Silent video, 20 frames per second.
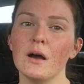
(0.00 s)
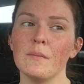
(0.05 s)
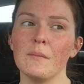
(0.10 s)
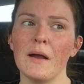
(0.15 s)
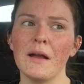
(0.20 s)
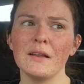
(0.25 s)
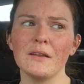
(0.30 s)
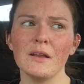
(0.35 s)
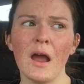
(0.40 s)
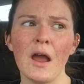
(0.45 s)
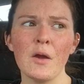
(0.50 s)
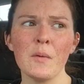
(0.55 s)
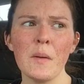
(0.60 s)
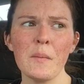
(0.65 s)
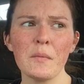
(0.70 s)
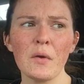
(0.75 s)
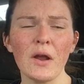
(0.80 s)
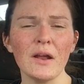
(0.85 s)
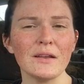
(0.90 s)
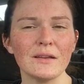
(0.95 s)
I
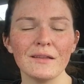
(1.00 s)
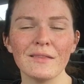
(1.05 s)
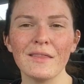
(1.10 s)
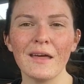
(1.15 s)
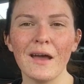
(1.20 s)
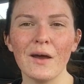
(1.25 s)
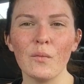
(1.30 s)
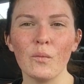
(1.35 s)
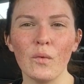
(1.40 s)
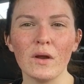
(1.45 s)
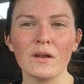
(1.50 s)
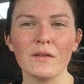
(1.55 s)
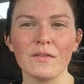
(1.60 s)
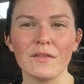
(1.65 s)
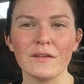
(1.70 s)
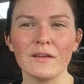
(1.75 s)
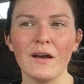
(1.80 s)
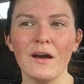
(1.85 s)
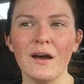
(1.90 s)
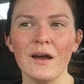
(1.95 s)
remember I did that one of
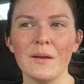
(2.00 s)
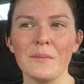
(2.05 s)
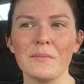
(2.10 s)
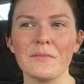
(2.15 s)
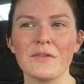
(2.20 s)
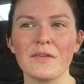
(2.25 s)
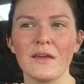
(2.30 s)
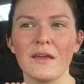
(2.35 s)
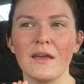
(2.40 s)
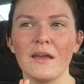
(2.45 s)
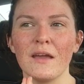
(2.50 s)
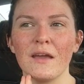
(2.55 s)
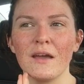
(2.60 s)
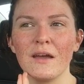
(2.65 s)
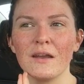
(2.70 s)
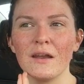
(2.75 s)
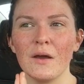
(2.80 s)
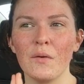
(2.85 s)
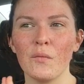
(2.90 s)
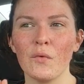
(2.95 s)
the times
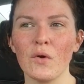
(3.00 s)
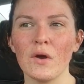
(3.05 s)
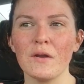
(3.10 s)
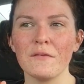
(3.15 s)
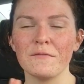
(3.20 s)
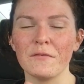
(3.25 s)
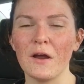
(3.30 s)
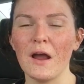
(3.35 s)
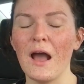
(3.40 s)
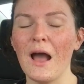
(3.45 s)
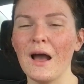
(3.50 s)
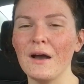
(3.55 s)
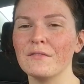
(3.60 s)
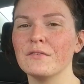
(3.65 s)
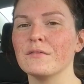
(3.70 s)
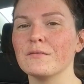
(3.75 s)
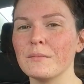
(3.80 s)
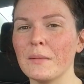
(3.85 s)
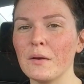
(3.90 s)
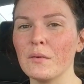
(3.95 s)
and I wore it for
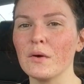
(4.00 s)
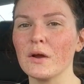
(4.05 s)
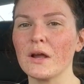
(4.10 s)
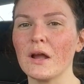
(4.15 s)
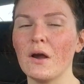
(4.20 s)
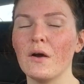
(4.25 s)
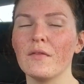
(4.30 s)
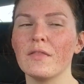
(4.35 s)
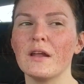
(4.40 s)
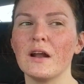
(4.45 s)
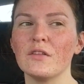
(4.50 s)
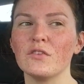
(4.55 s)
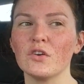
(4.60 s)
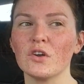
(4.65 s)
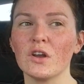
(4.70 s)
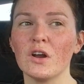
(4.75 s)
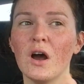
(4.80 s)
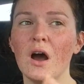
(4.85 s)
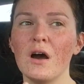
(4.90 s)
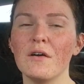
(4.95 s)
half of my workout and then I
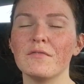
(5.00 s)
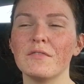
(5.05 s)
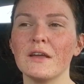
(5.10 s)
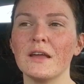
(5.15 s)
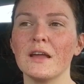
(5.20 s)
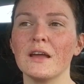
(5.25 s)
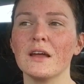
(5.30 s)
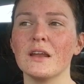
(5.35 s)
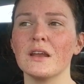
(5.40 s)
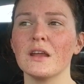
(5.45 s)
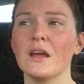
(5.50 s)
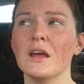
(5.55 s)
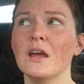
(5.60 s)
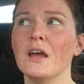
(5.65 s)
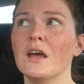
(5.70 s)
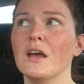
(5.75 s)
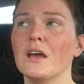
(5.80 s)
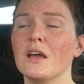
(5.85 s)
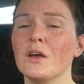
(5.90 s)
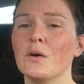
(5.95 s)
took it off and
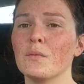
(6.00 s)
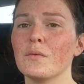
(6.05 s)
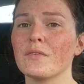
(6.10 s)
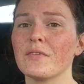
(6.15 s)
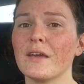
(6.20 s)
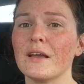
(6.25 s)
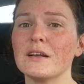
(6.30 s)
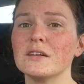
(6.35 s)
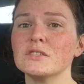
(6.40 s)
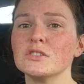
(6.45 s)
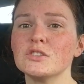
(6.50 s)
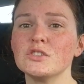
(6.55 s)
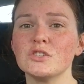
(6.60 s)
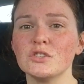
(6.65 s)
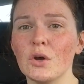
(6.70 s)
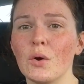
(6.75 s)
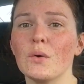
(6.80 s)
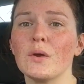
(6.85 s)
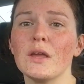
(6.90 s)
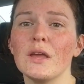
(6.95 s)
it was like
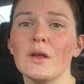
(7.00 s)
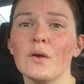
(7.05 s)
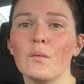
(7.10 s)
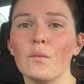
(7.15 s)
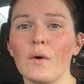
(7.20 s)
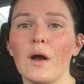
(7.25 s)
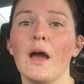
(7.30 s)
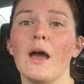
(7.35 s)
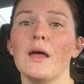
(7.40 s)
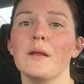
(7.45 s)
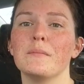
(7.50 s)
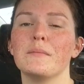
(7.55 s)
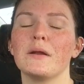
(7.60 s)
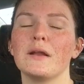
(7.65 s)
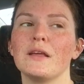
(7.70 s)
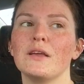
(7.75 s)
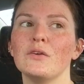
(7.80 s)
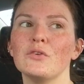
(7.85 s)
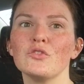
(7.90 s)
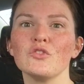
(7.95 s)
soaking wet,
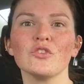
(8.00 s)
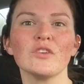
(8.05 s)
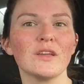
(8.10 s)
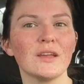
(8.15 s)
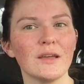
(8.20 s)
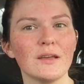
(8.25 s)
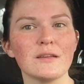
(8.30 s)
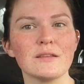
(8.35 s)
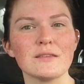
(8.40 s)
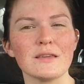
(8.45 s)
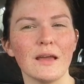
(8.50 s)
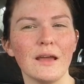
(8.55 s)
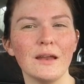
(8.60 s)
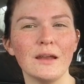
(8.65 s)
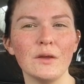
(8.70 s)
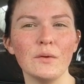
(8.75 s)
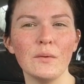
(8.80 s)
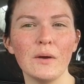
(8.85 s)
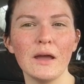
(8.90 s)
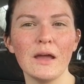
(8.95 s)
but it usually is
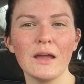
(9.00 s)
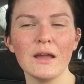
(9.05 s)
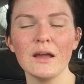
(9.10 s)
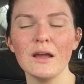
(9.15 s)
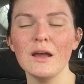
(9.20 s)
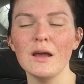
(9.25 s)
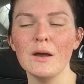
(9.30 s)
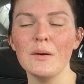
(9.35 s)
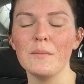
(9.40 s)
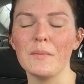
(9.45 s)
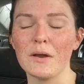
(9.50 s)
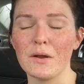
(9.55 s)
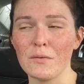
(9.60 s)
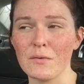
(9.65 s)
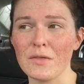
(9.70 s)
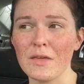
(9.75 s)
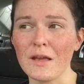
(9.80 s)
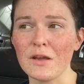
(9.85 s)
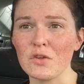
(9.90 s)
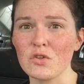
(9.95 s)
anyway, but it
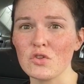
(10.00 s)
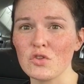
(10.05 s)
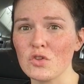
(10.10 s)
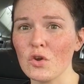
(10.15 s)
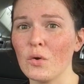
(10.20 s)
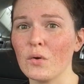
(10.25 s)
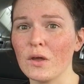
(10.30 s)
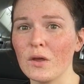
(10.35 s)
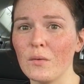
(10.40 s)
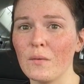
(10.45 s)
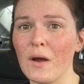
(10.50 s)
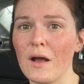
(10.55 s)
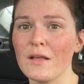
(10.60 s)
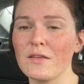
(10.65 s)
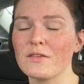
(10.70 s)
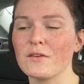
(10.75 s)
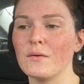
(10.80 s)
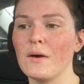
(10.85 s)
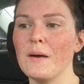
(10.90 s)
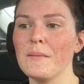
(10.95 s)
was like soaking
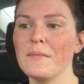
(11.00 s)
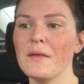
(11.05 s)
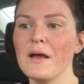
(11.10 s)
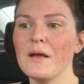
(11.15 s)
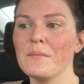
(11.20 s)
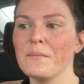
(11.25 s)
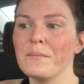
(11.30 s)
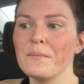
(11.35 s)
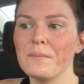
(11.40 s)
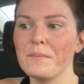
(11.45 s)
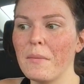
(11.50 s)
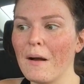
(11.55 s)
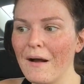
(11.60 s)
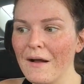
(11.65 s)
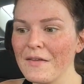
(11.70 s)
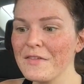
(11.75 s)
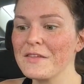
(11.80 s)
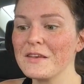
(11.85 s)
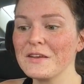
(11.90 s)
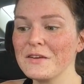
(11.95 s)
wet. So I'm not
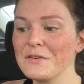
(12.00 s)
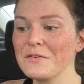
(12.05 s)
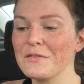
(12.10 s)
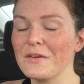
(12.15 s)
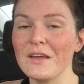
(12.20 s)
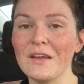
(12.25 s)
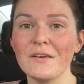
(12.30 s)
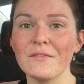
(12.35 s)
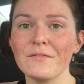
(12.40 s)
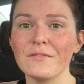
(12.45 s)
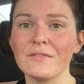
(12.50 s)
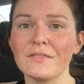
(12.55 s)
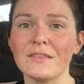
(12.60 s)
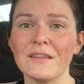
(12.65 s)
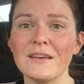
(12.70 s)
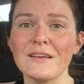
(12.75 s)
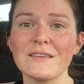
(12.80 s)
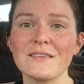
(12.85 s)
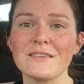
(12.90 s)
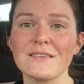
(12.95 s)
positive if
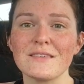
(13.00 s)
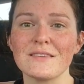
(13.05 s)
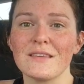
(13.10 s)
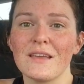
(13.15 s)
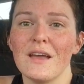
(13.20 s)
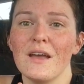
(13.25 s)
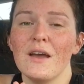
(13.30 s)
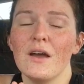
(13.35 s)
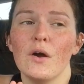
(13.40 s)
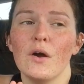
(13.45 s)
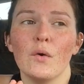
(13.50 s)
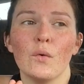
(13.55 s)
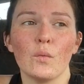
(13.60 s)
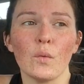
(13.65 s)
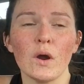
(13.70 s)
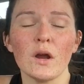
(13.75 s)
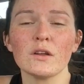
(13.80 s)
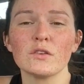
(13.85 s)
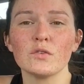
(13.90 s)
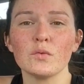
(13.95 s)
this
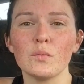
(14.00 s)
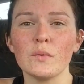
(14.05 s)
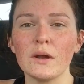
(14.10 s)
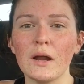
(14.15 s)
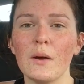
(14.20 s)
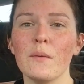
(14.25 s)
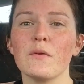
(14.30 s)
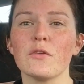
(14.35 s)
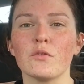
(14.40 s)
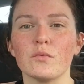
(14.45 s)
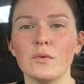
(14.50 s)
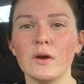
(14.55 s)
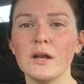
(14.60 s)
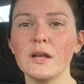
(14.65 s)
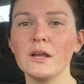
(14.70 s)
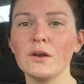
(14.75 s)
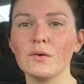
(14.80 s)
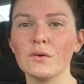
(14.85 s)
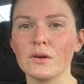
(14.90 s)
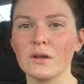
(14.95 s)
worked when I was
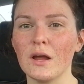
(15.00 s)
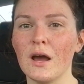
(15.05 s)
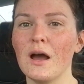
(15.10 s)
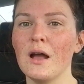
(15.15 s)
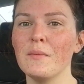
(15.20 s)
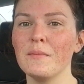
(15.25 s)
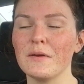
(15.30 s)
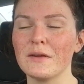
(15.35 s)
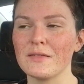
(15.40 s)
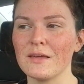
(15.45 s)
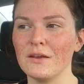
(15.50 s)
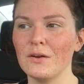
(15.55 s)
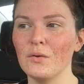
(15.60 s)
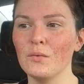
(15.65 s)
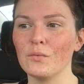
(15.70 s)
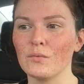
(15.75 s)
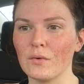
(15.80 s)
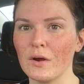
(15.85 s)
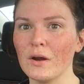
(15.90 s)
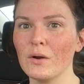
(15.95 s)
running or not, because I
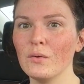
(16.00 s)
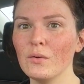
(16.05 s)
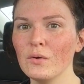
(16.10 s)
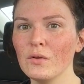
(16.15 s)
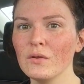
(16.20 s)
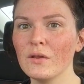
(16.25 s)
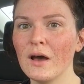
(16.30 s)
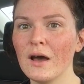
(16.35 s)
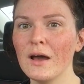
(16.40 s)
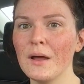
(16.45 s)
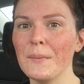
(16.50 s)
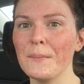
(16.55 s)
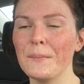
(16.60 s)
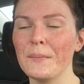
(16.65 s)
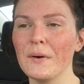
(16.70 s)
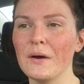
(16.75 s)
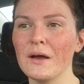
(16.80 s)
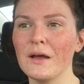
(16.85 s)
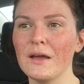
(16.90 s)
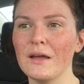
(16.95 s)
don't run a whole lot,
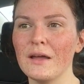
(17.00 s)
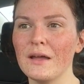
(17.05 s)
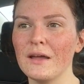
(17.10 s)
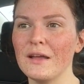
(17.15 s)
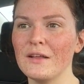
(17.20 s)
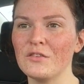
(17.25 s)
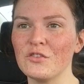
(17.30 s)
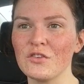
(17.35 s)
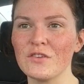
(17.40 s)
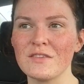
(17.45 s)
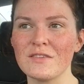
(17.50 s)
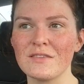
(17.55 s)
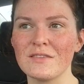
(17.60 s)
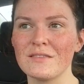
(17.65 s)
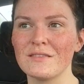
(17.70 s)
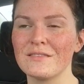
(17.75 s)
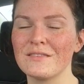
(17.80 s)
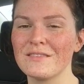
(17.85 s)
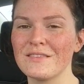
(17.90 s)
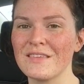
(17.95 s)
but it
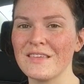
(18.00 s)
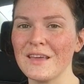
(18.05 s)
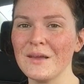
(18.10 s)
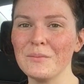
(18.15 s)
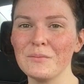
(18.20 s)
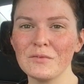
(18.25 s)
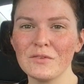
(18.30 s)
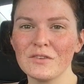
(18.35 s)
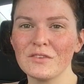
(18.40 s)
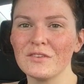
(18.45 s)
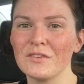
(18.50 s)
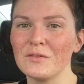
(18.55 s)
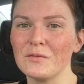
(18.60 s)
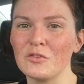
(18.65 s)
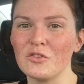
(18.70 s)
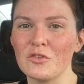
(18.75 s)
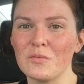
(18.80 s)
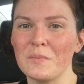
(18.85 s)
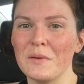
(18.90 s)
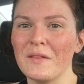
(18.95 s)
just seemed to
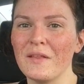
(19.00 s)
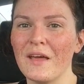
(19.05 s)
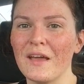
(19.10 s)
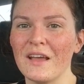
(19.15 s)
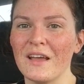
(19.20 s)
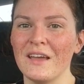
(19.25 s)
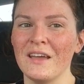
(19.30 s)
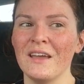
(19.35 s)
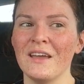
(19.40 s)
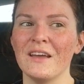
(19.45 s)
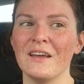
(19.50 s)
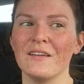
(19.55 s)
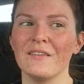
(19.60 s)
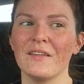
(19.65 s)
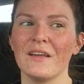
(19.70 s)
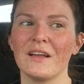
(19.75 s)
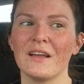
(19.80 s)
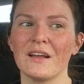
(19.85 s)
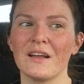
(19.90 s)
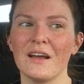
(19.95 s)
just be like
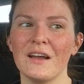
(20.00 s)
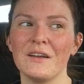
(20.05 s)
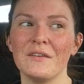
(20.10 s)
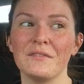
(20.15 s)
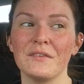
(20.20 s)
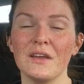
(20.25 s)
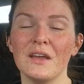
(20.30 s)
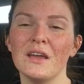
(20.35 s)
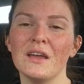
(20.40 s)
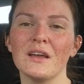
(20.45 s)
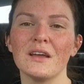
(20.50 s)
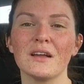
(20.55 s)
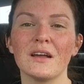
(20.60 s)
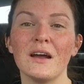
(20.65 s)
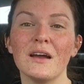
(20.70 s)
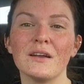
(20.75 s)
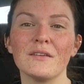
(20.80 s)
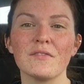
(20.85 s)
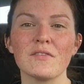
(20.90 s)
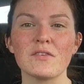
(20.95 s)
like a kind
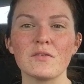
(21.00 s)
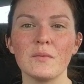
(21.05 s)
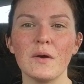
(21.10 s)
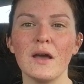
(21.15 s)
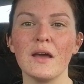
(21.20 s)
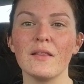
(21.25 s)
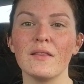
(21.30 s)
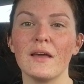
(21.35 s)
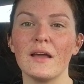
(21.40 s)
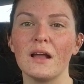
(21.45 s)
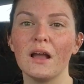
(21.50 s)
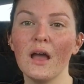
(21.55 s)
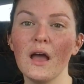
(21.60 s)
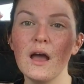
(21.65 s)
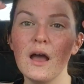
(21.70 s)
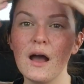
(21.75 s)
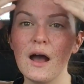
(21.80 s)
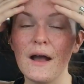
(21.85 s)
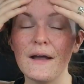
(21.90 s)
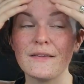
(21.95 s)
of sweat. Like
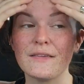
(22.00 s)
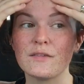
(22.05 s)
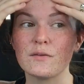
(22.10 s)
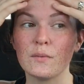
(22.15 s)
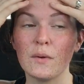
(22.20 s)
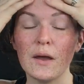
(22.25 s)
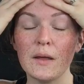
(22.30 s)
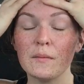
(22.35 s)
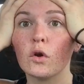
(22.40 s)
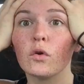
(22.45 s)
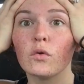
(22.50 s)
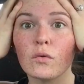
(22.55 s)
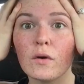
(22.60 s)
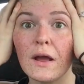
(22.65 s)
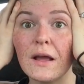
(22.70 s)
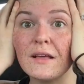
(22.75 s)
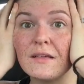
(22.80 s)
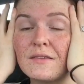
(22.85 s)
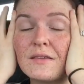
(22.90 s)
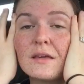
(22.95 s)
I sweat
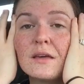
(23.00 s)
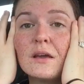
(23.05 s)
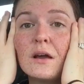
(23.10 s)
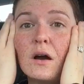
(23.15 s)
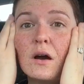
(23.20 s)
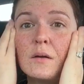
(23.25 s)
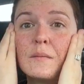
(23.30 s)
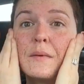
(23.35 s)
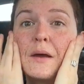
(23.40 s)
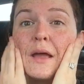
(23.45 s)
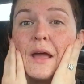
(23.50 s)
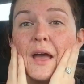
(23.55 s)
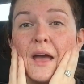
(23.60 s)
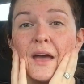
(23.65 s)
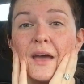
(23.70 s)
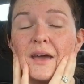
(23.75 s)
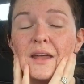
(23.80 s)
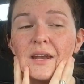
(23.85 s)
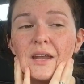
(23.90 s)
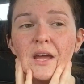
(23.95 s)
crazy on my
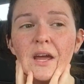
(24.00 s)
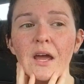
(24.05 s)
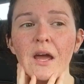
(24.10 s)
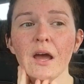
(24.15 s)
head,